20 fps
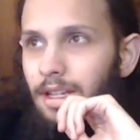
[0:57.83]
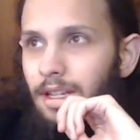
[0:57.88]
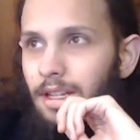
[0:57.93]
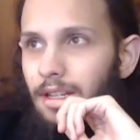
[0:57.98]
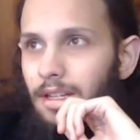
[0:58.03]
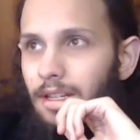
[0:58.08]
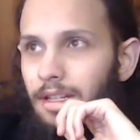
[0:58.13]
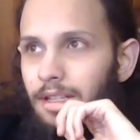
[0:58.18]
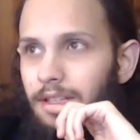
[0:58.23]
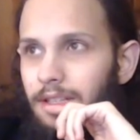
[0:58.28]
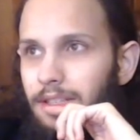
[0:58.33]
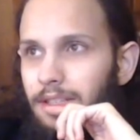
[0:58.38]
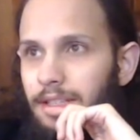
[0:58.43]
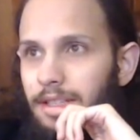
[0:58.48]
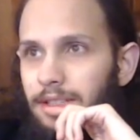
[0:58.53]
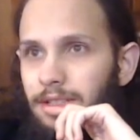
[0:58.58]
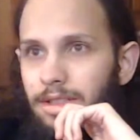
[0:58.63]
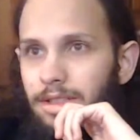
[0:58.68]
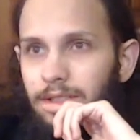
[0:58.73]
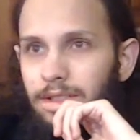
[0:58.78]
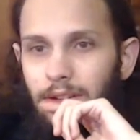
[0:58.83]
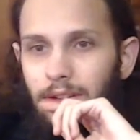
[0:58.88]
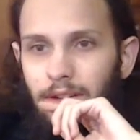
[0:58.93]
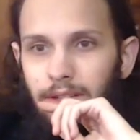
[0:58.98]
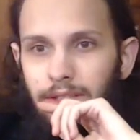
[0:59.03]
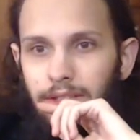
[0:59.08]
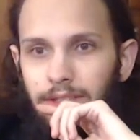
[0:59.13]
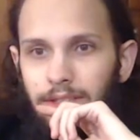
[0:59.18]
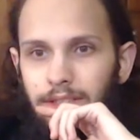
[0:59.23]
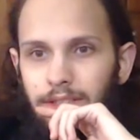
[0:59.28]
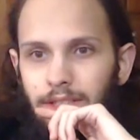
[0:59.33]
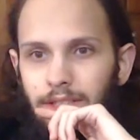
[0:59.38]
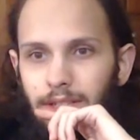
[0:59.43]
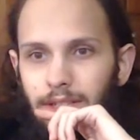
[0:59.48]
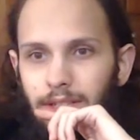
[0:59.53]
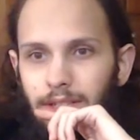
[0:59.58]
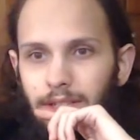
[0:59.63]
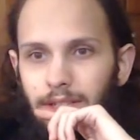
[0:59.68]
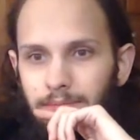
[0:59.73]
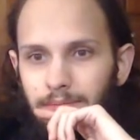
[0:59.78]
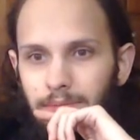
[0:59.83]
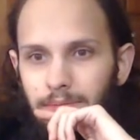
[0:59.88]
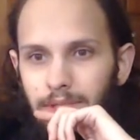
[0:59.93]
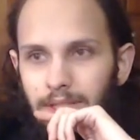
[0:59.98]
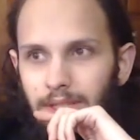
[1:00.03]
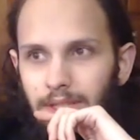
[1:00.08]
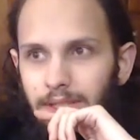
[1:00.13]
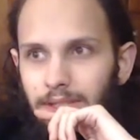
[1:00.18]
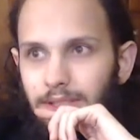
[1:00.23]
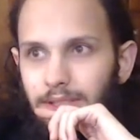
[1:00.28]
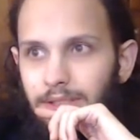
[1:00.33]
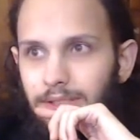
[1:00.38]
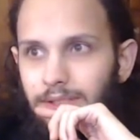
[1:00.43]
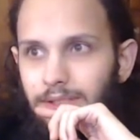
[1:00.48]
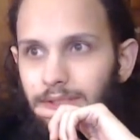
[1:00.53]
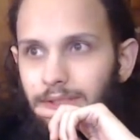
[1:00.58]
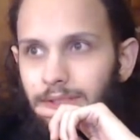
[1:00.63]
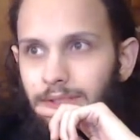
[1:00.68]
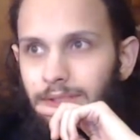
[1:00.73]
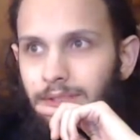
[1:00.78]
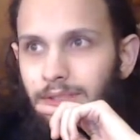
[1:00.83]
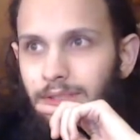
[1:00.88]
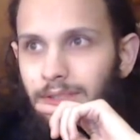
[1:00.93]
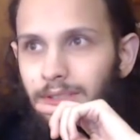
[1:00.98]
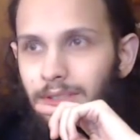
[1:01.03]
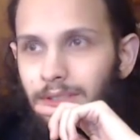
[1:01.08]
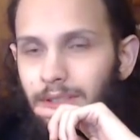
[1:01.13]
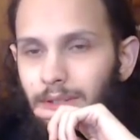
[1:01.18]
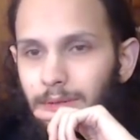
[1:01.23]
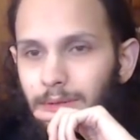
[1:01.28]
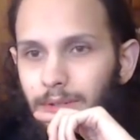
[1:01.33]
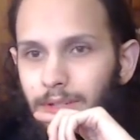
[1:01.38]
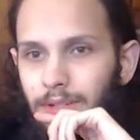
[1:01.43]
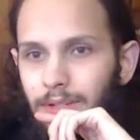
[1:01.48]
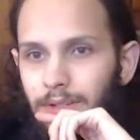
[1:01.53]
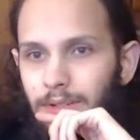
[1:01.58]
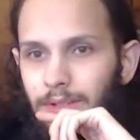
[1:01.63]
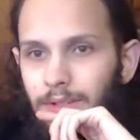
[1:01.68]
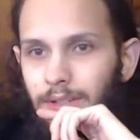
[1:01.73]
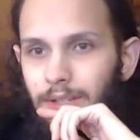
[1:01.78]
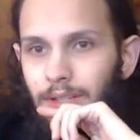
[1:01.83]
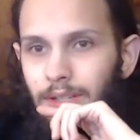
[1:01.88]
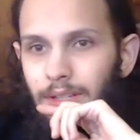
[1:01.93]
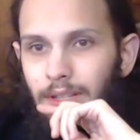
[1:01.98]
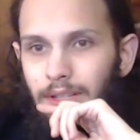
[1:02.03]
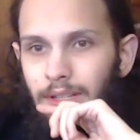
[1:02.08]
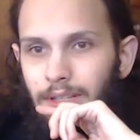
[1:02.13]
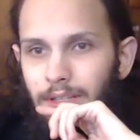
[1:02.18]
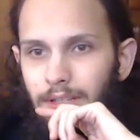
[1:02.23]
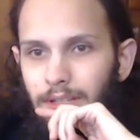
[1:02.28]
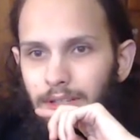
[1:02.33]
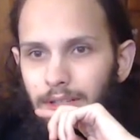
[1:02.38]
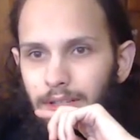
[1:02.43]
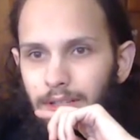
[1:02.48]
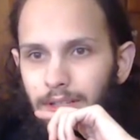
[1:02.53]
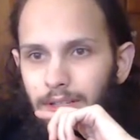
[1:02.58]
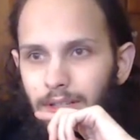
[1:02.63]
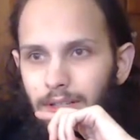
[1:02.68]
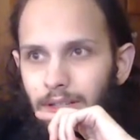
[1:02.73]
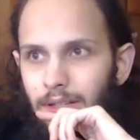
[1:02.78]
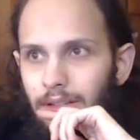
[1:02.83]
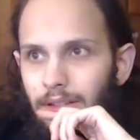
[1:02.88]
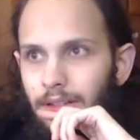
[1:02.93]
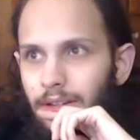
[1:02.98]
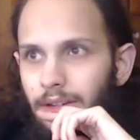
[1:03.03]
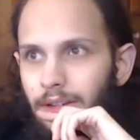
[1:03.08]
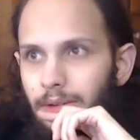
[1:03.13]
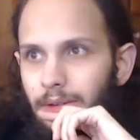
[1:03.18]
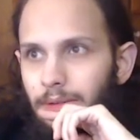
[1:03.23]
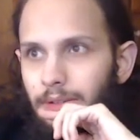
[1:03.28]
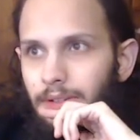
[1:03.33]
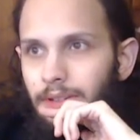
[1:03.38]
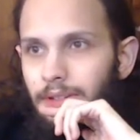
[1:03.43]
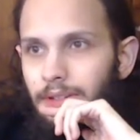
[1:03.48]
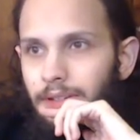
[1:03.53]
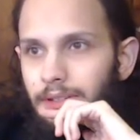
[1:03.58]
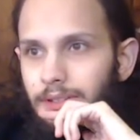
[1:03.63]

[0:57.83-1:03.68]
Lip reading: That's hard to tell because there we go. There it